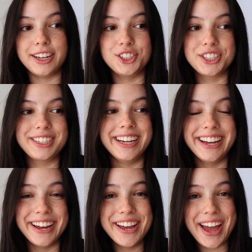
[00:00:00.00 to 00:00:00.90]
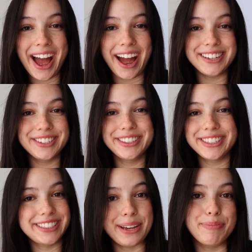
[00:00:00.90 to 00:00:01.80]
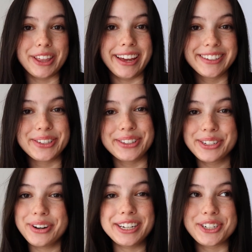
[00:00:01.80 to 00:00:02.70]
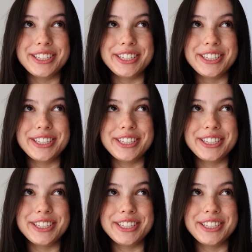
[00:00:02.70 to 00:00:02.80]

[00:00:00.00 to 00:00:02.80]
I just I did the same thing. So it's a great